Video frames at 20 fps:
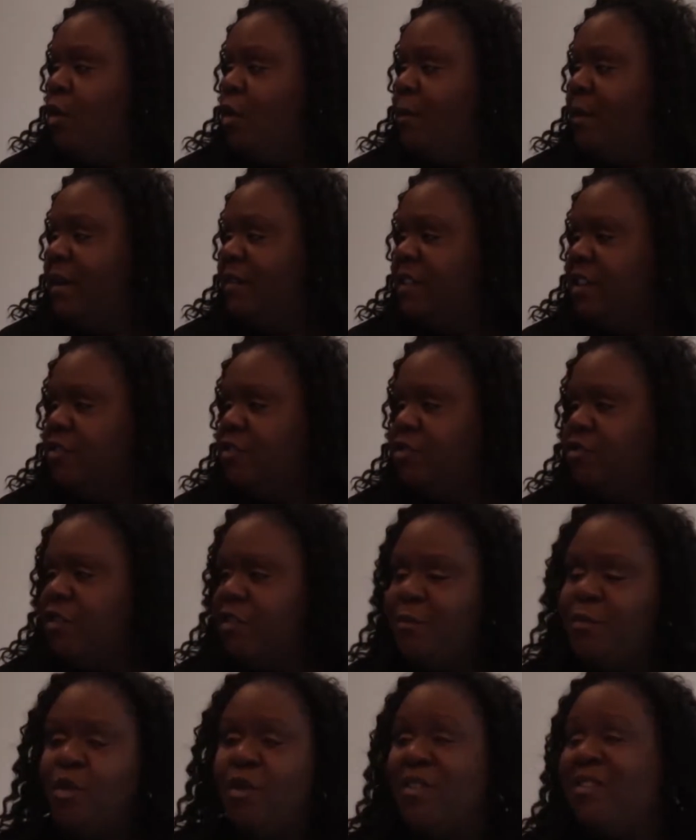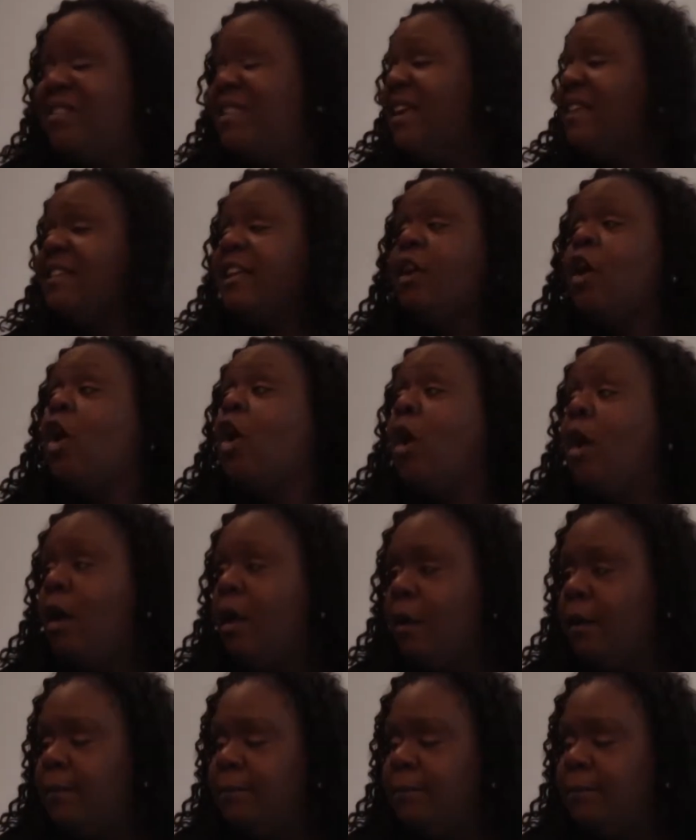about sexual trans or sex at all.